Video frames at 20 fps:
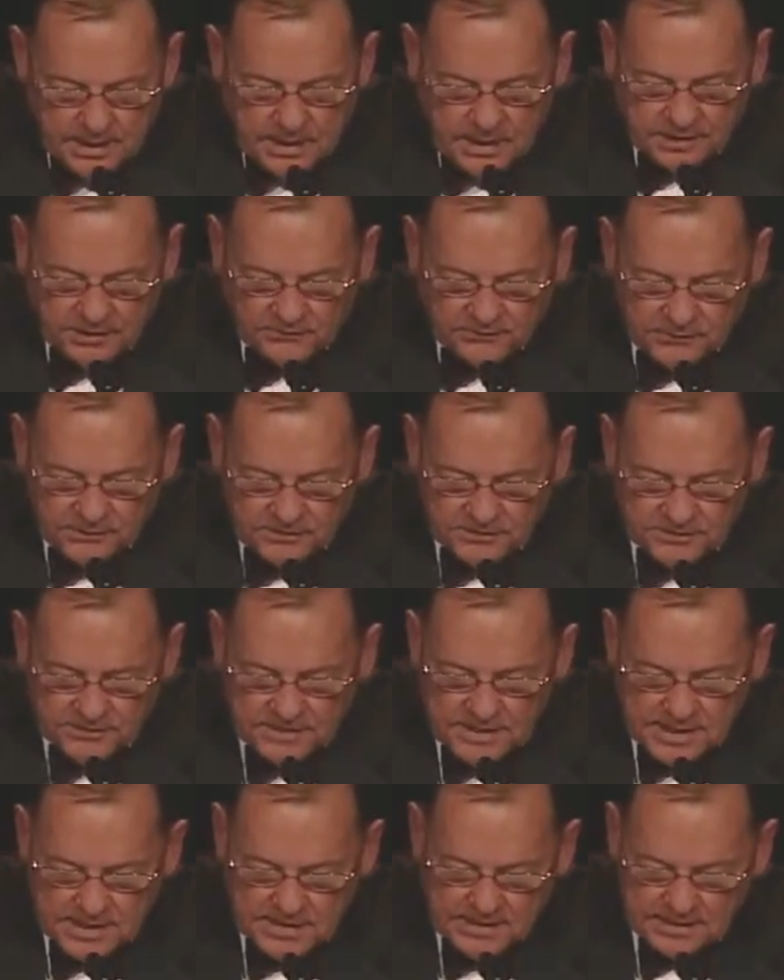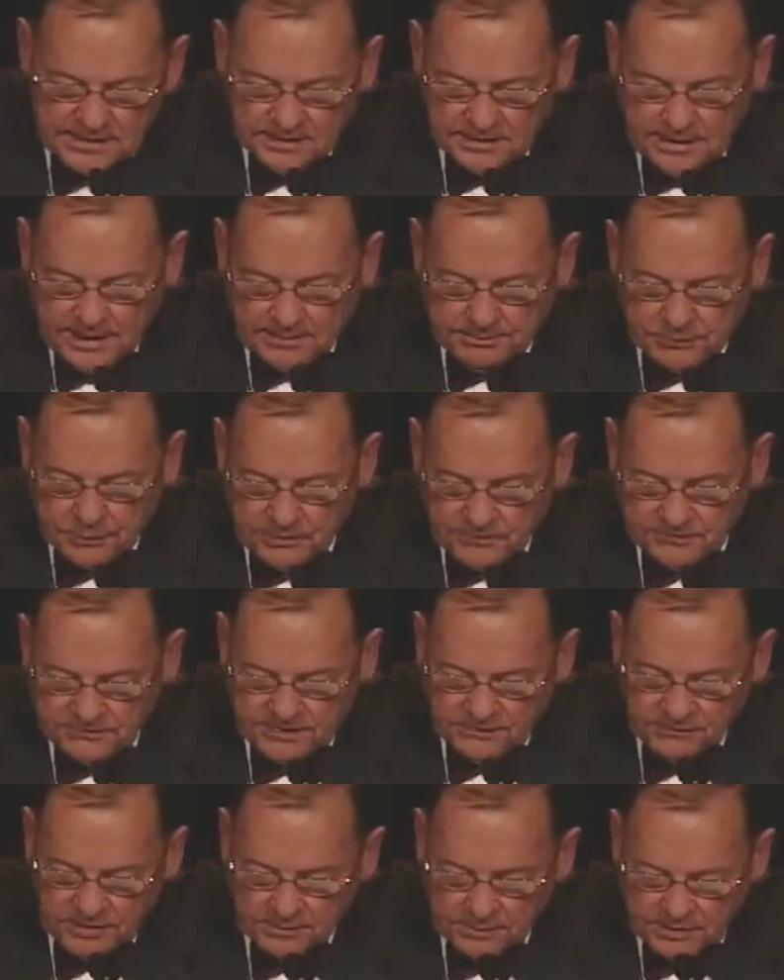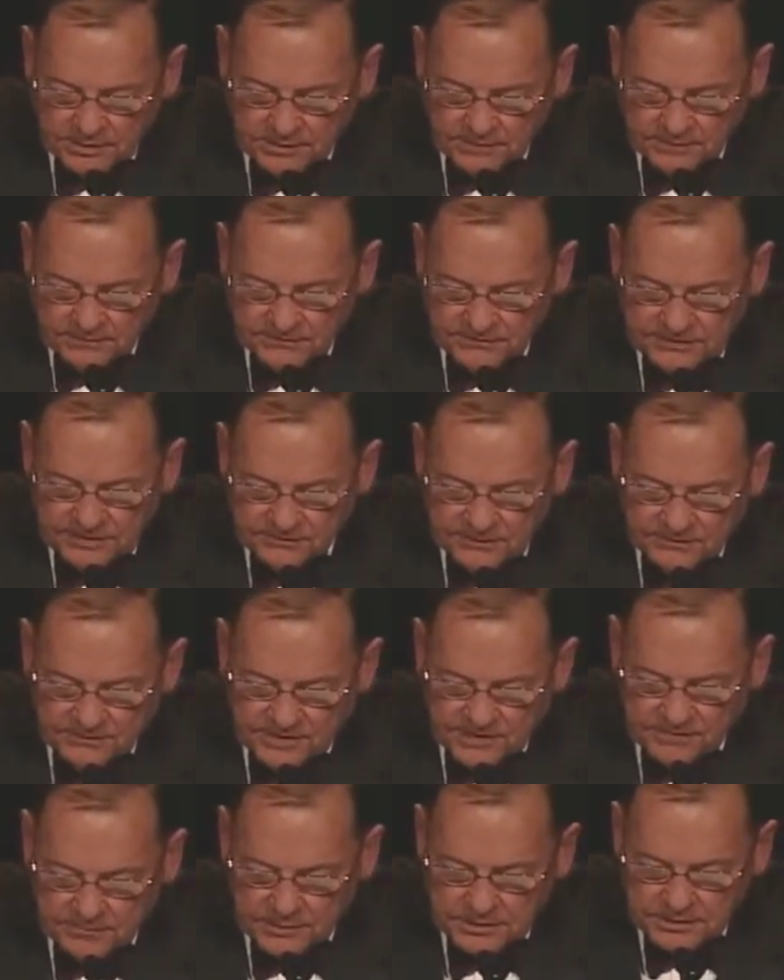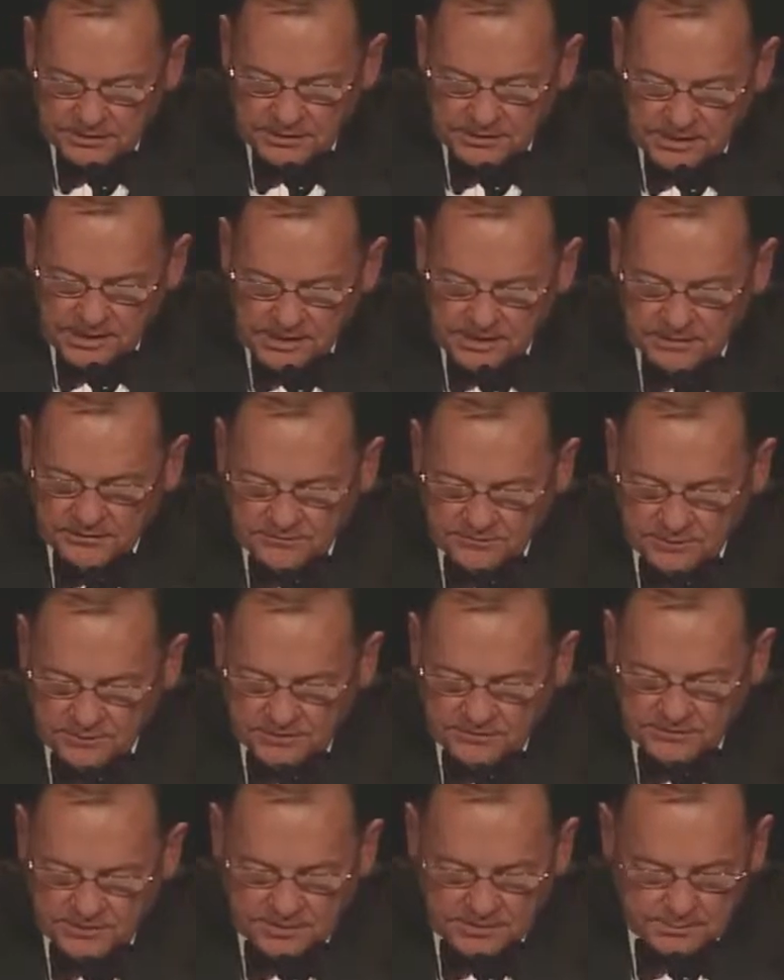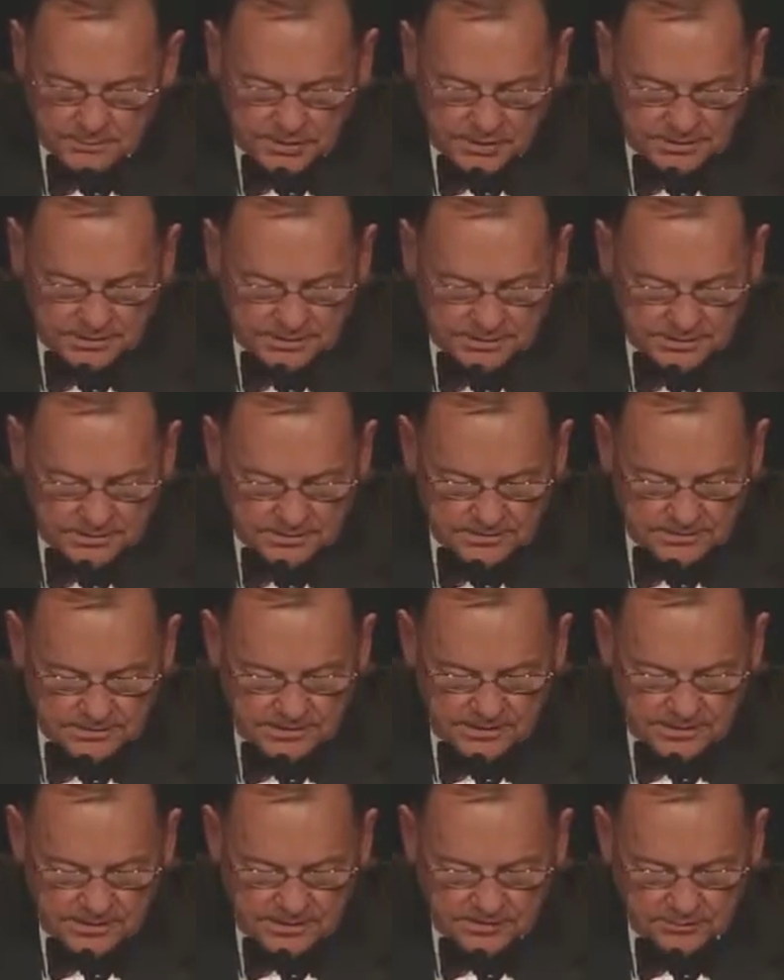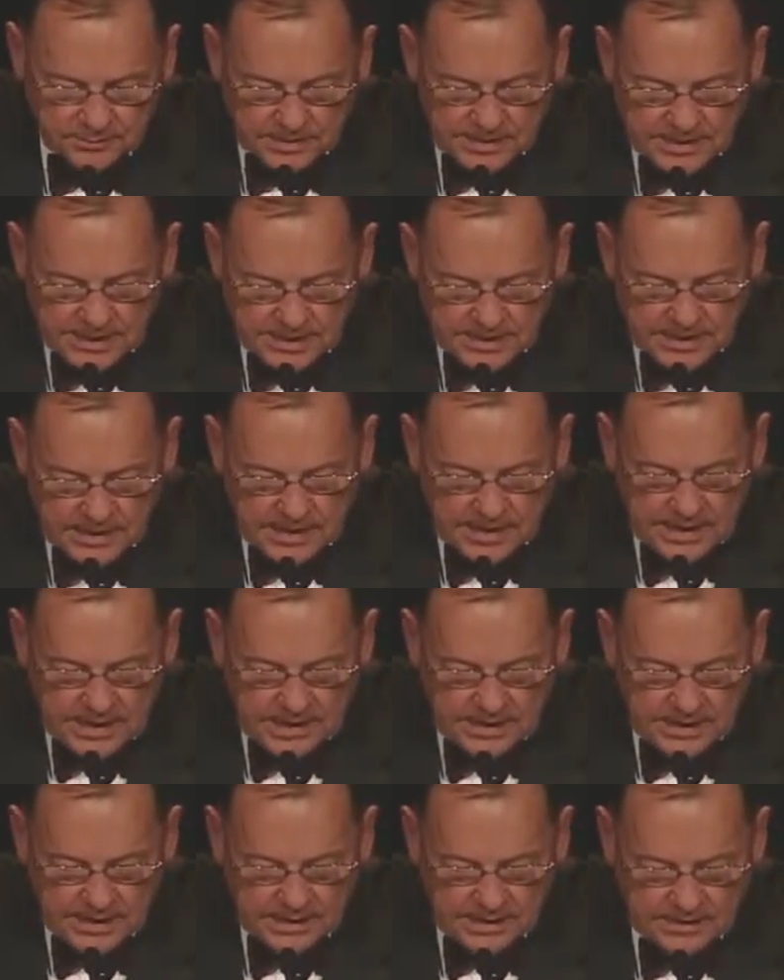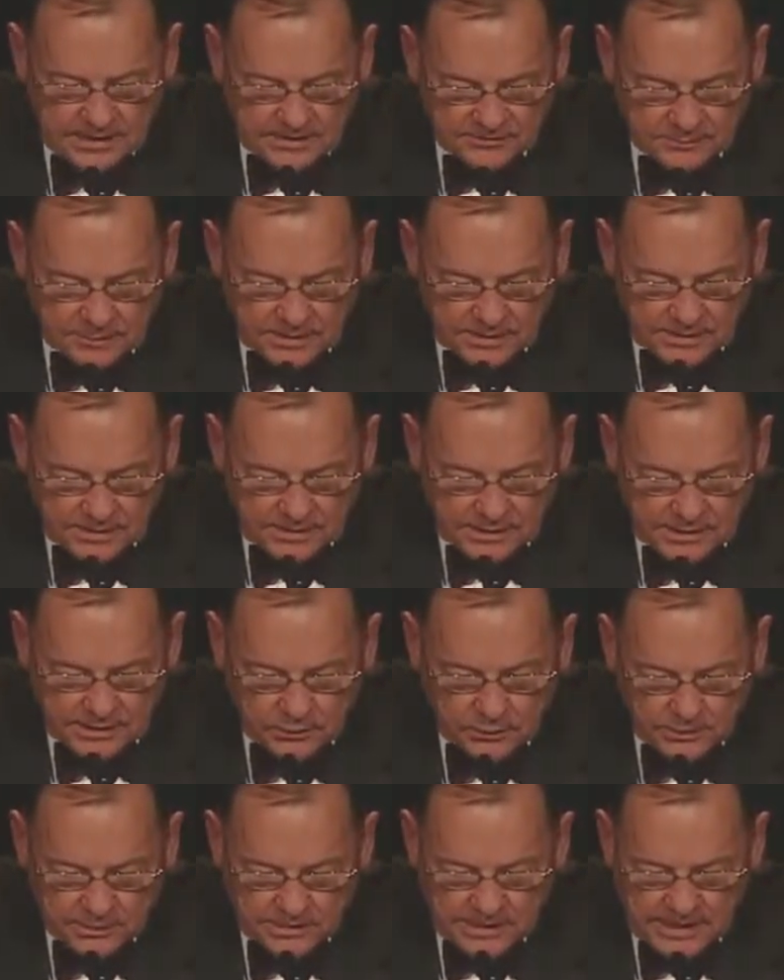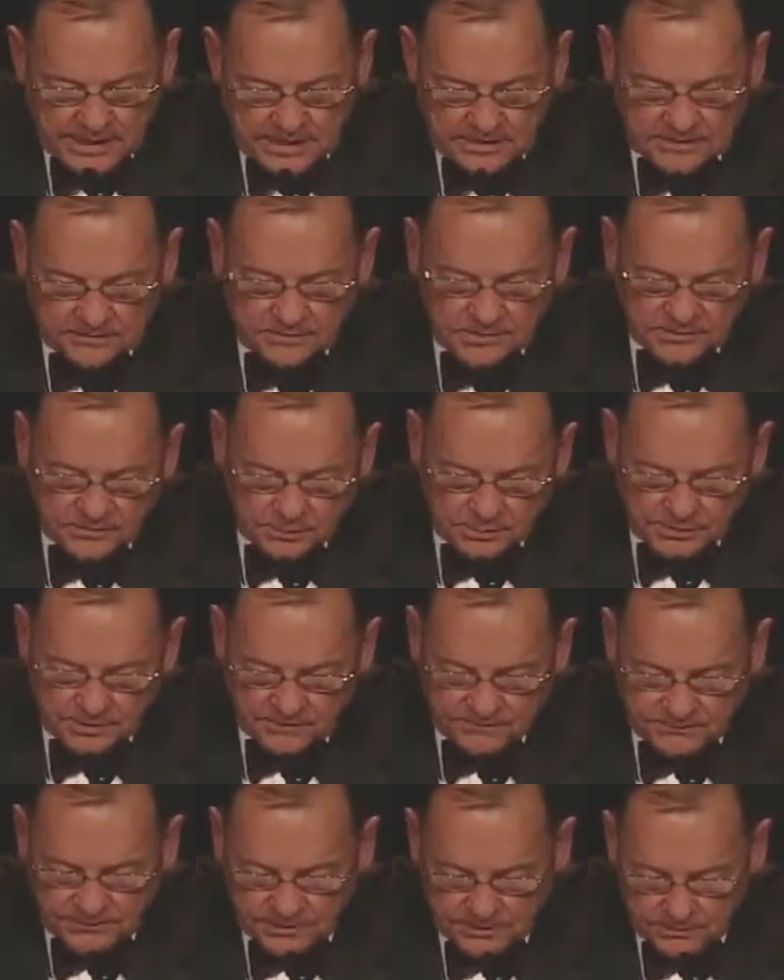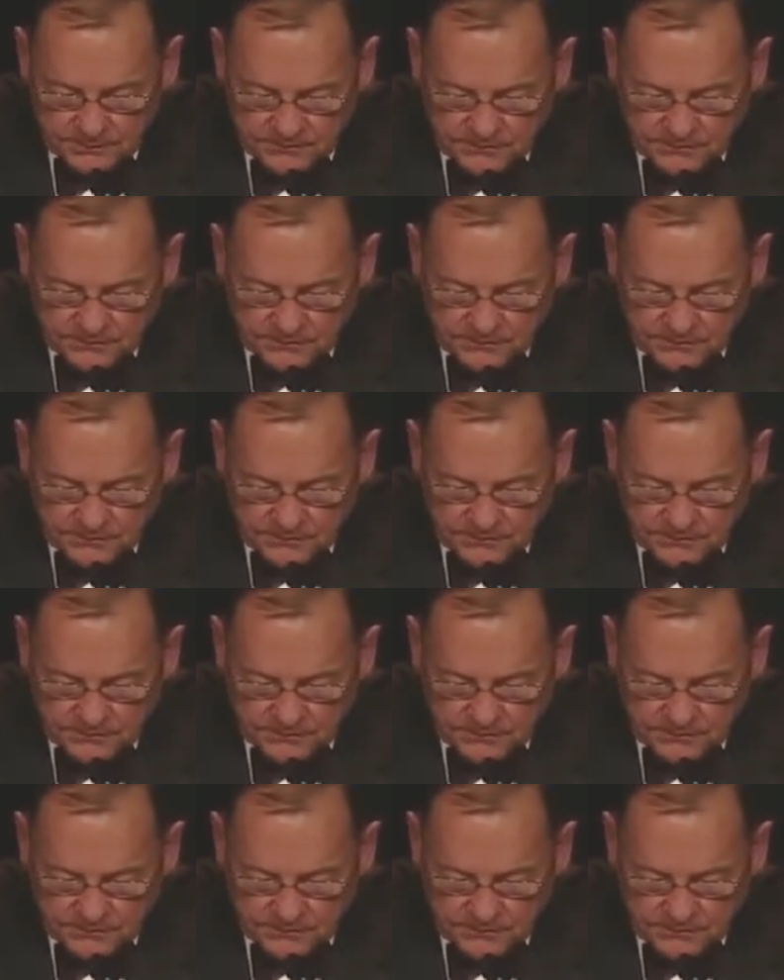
On his first day, he lopped off 70 million, $75 million from the city budget, and he has, been, uh, he has been equally active in Springfield.